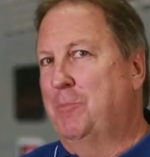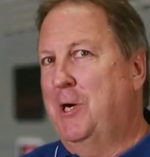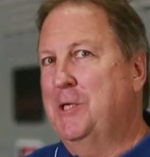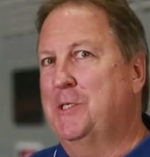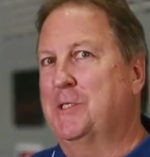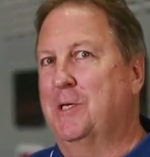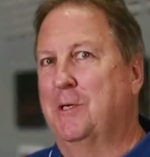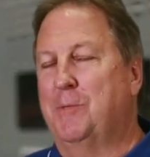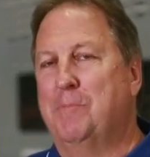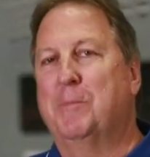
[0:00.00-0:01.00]
your boss is
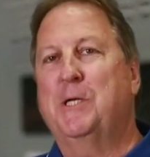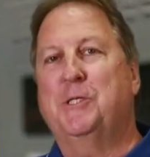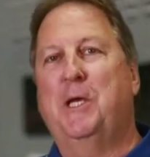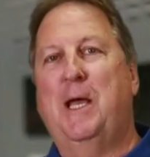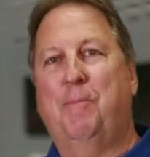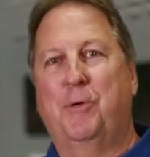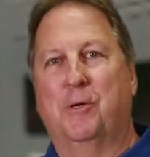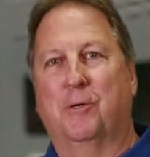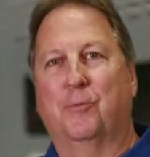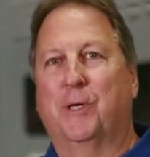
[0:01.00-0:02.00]
going to be much happier